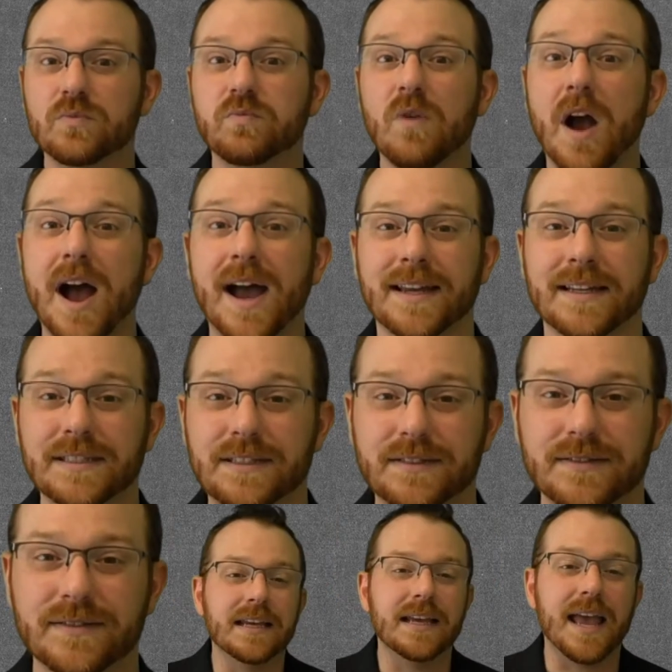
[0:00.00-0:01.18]
rise.
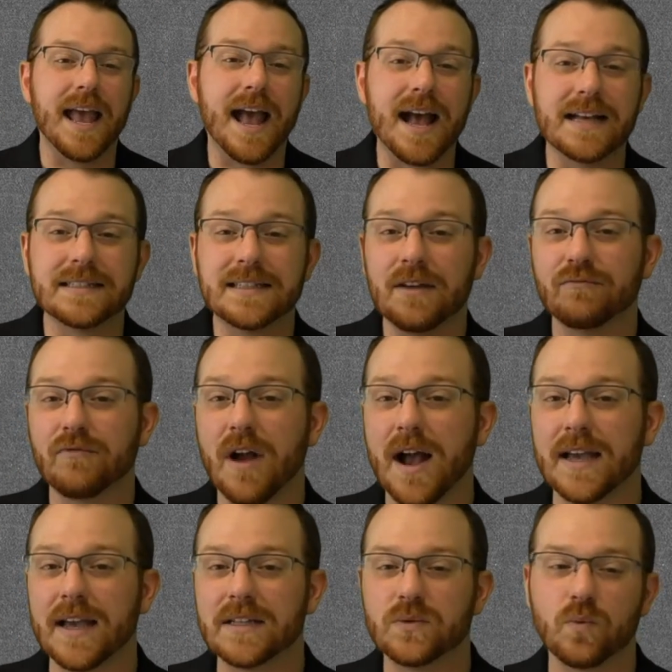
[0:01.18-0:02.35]
As they
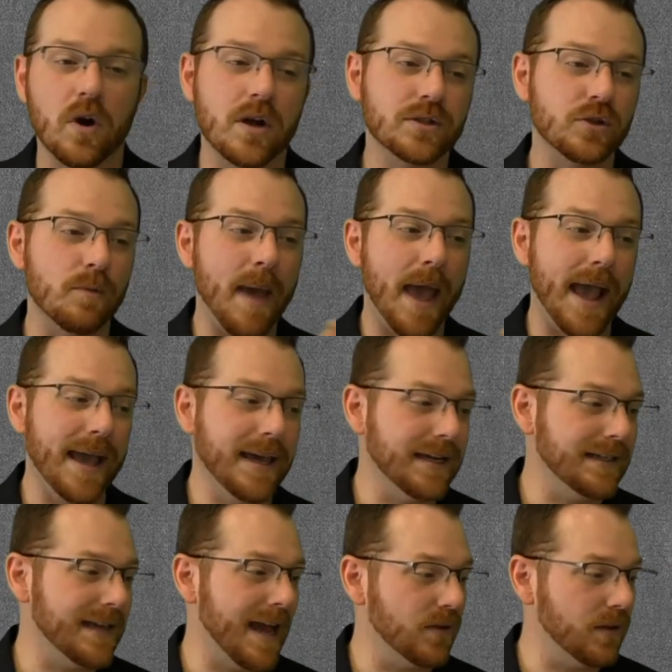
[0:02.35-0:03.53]
rise, we're also
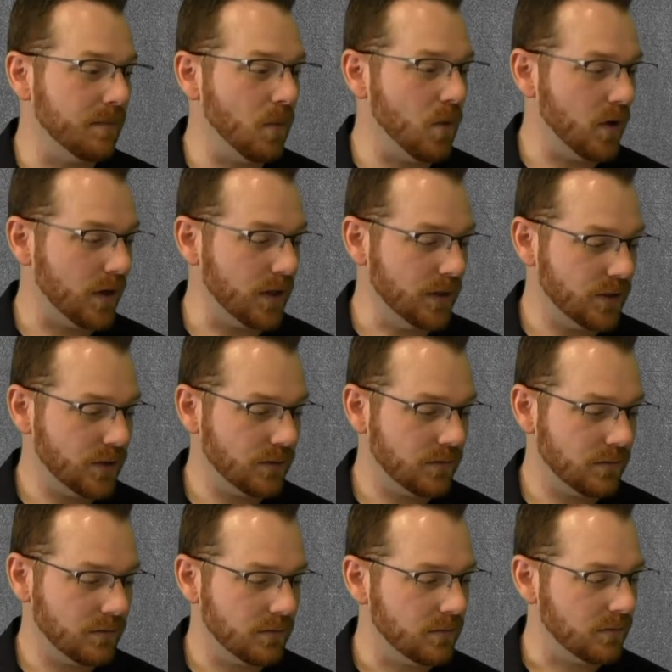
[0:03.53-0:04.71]
paying down the mortgage,
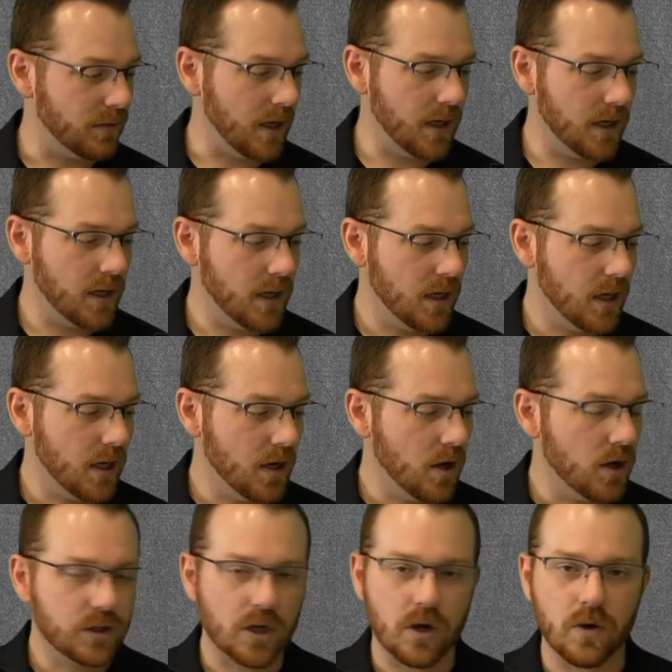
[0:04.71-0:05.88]
right?
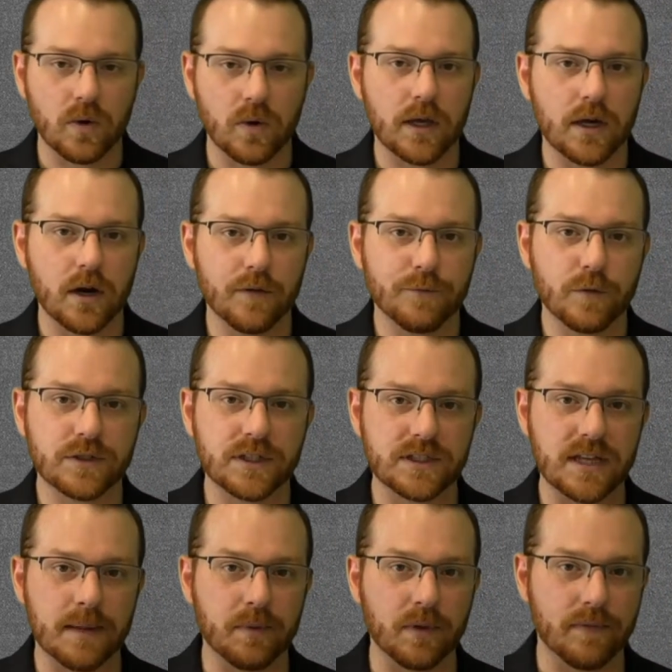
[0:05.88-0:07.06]
So in our first
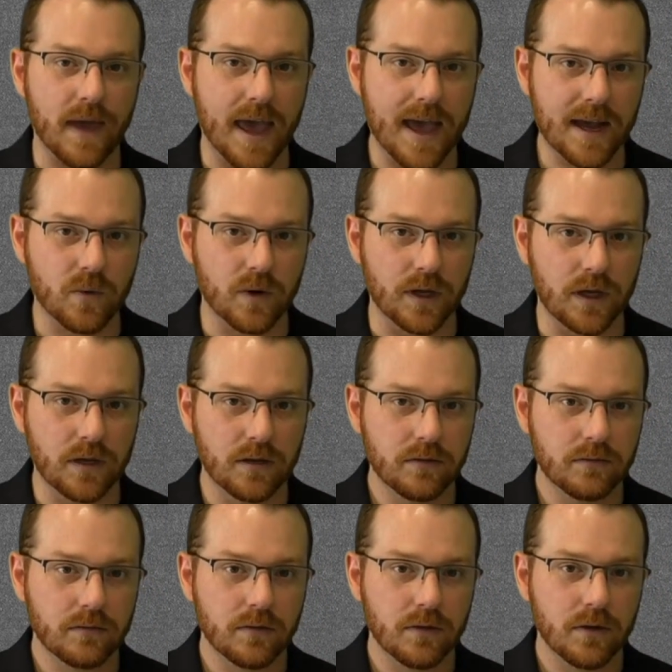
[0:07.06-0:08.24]
example of equity,
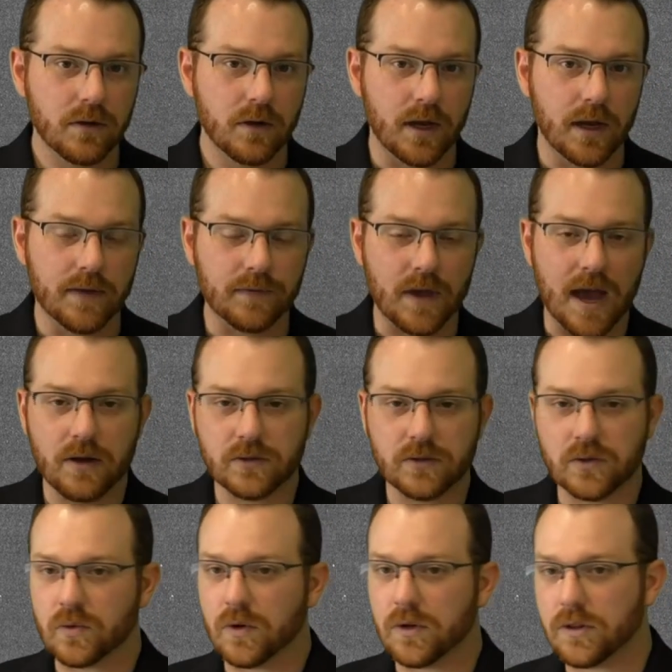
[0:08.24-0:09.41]
if the house
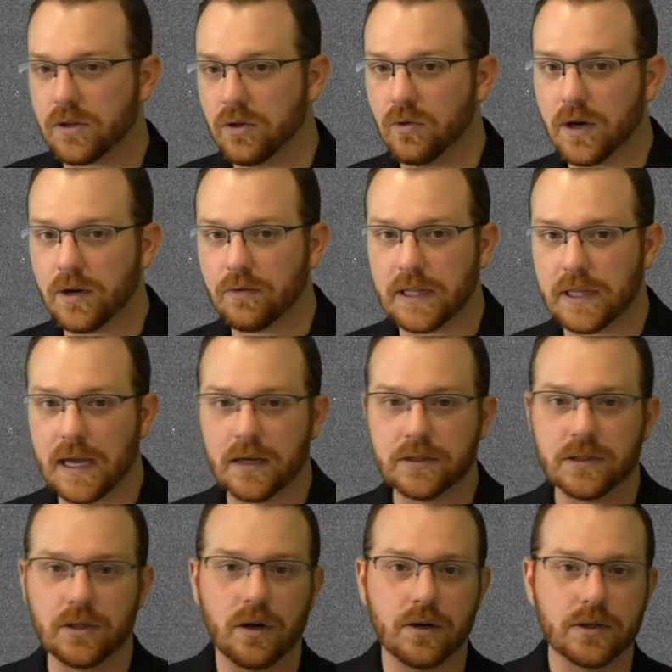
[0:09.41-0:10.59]
was worth
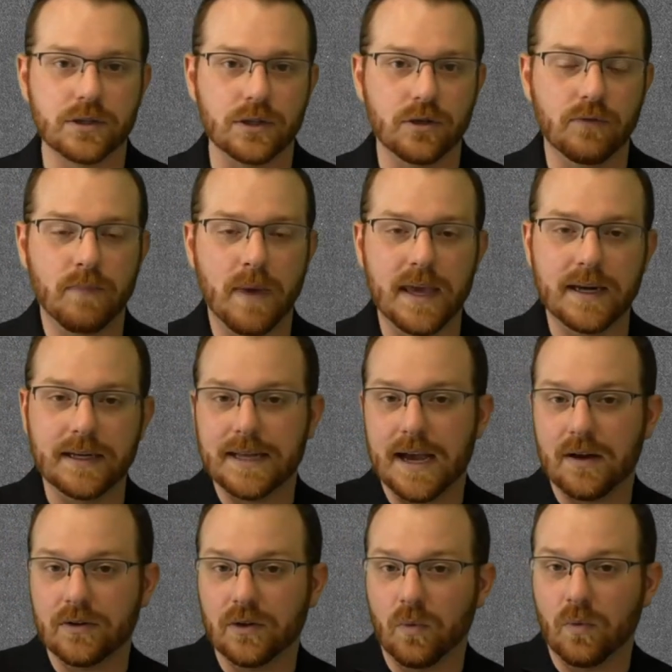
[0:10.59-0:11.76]
$200,000 and you paid it
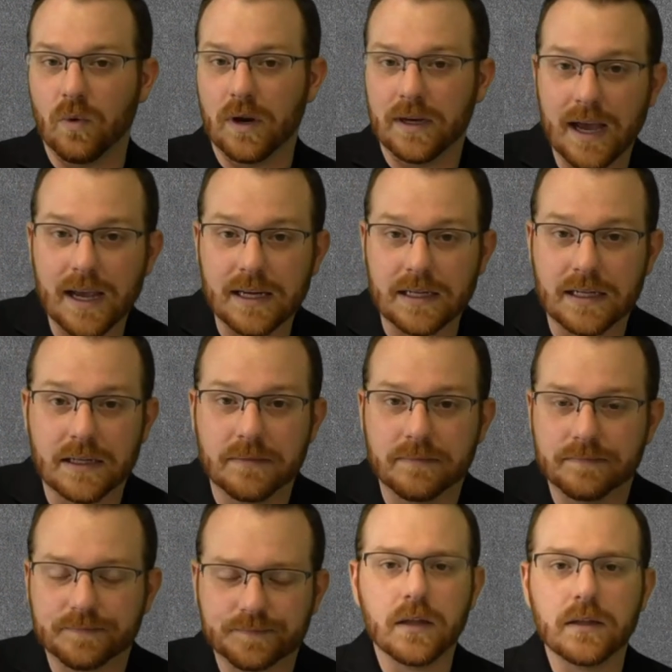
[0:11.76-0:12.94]
down to $190,000,
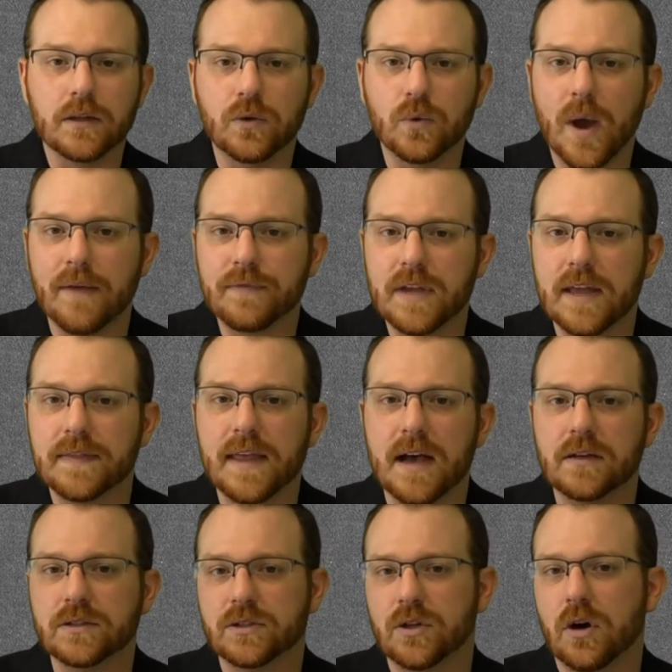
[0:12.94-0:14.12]
you have
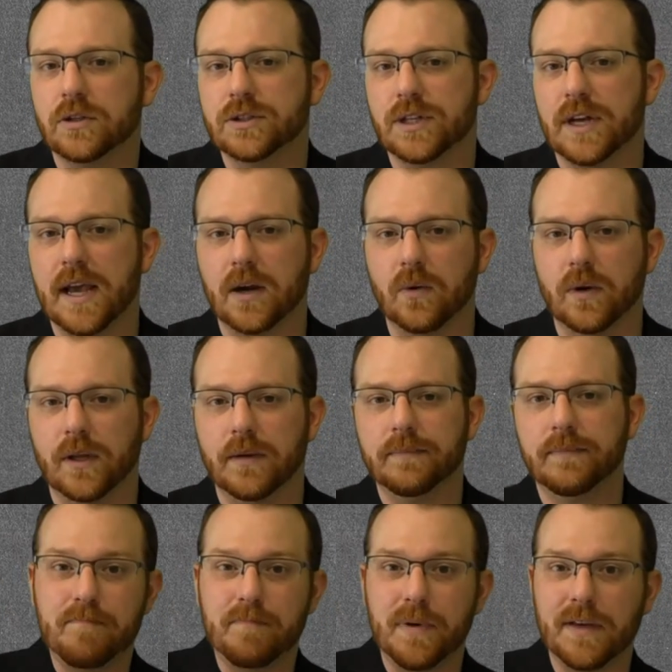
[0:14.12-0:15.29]
$10,000 in equity.
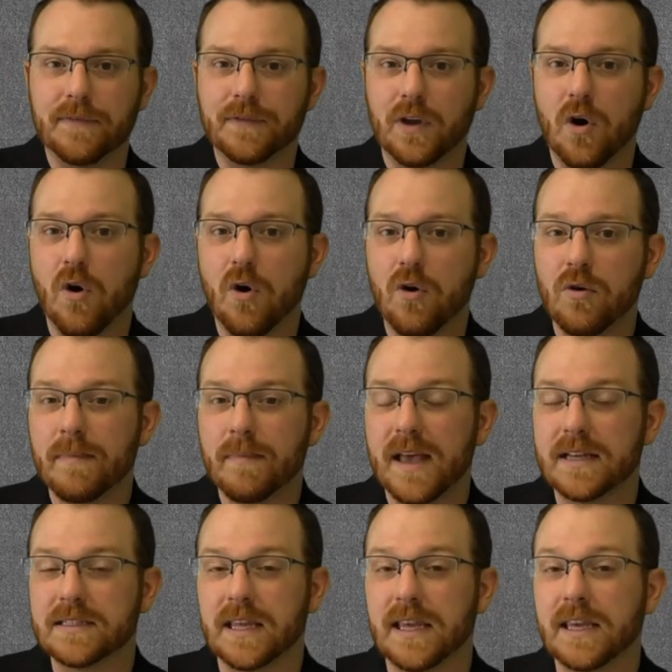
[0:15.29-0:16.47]
But if the home
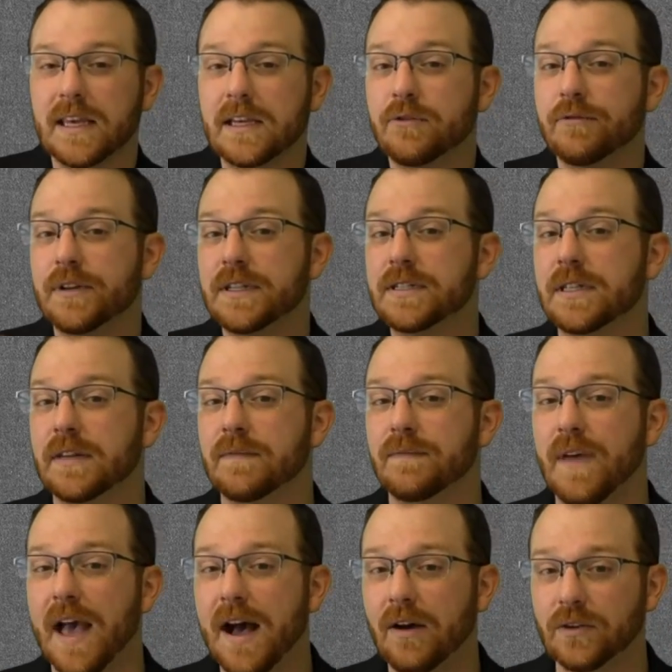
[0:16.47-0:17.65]
has increased in
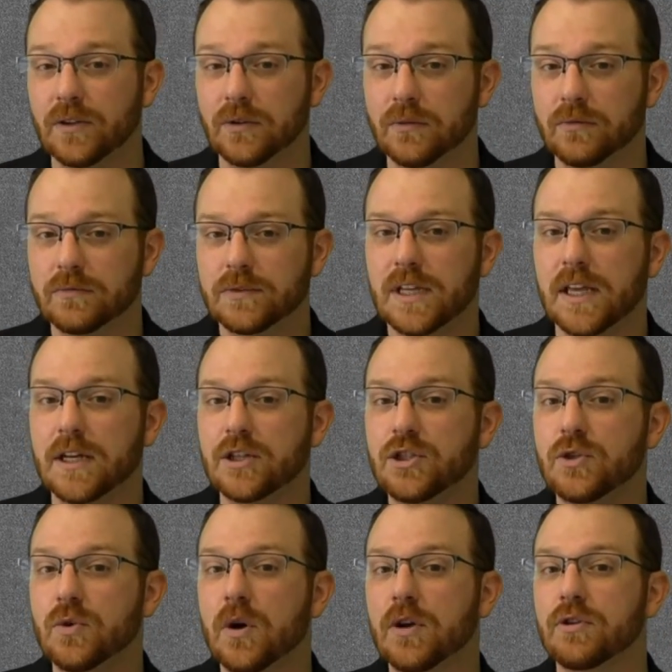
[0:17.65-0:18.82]
value, say to
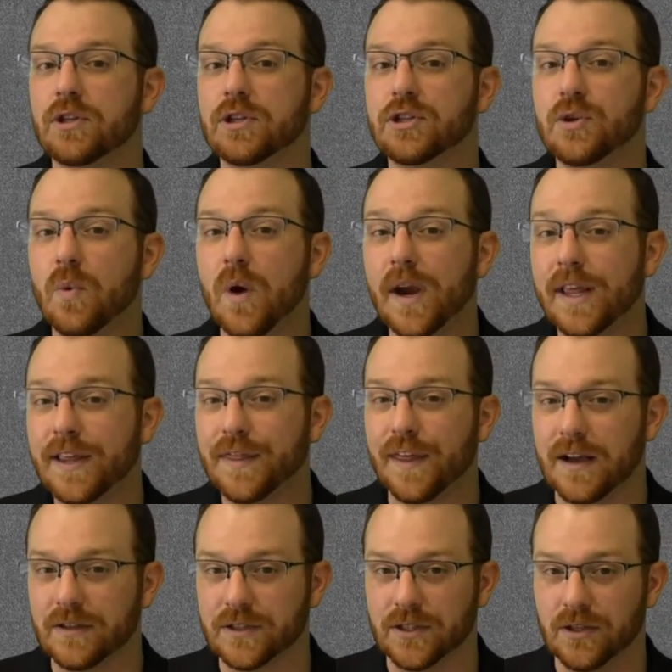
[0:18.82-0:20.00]

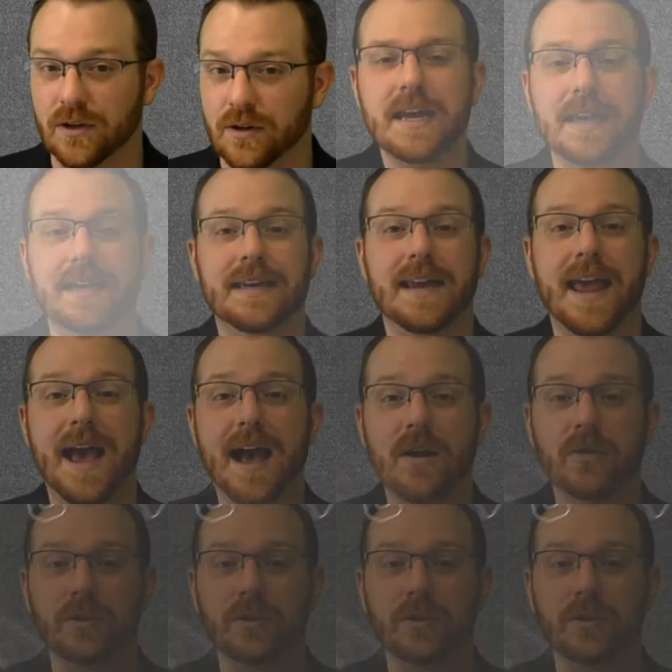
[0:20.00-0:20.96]
$220,000, now